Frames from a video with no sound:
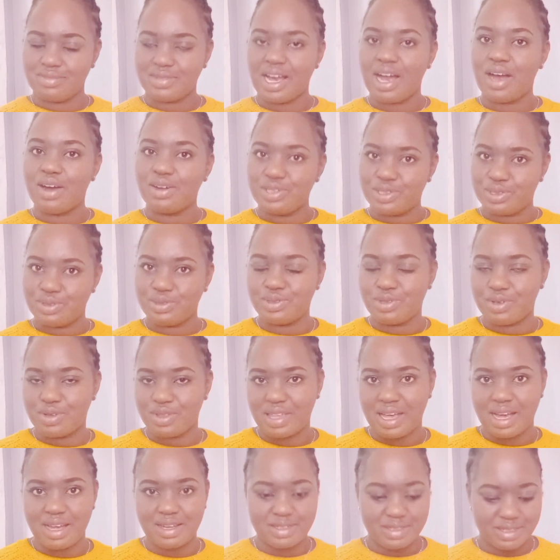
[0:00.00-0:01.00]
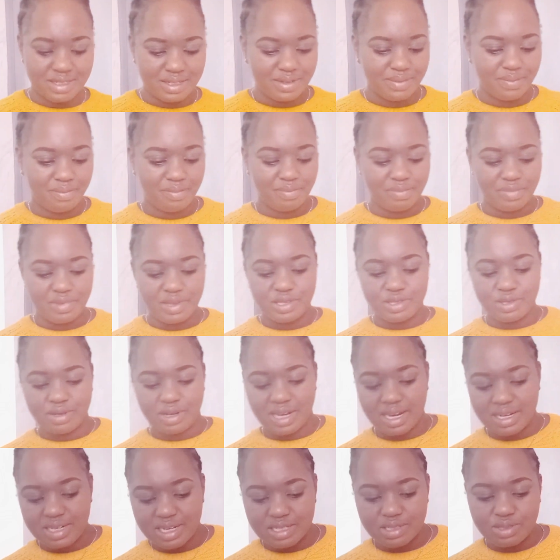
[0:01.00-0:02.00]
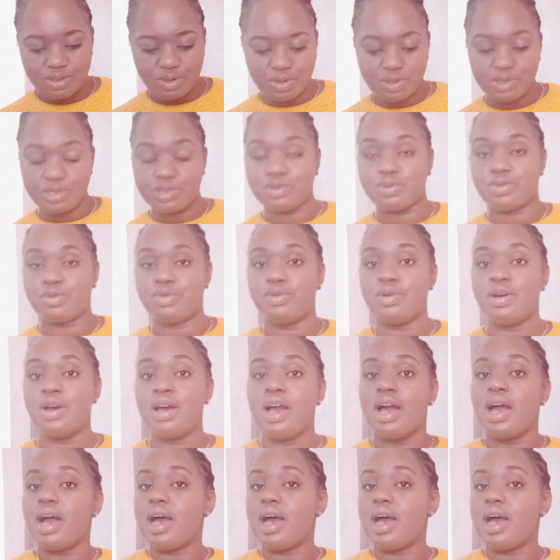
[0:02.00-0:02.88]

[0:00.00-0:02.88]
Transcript: How do you know that? So let us go to